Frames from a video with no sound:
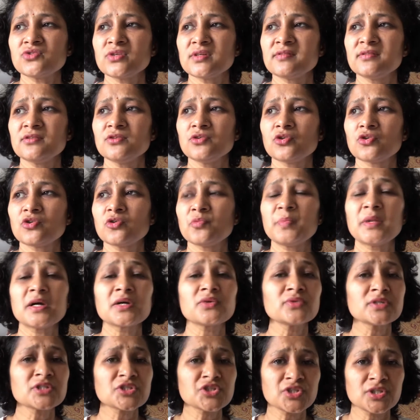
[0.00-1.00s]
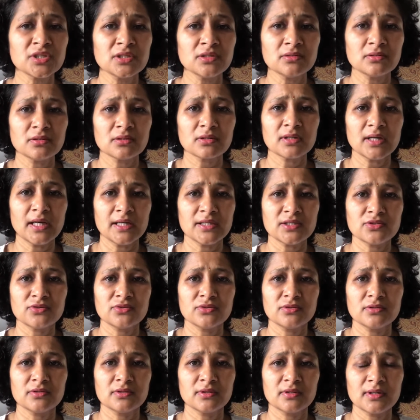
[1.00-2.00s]
in Europe are Christian.
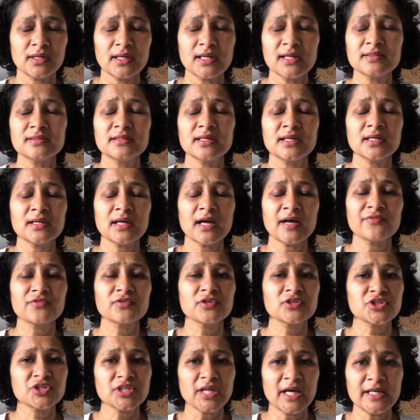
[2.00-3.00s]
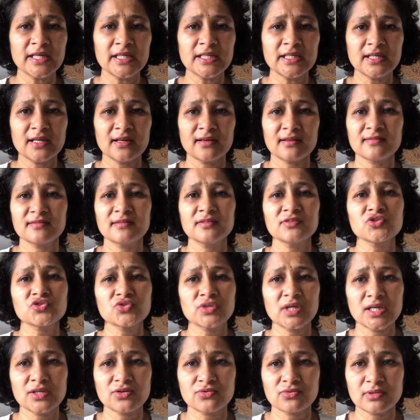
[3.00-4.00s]
They have Christianity as the
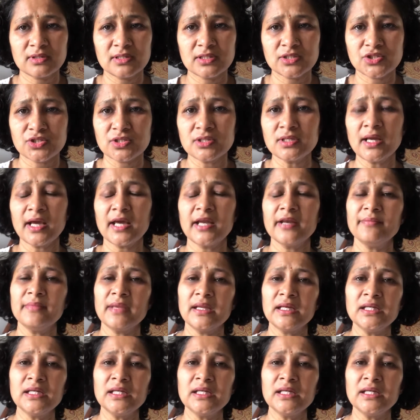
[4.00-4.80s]
state religion, and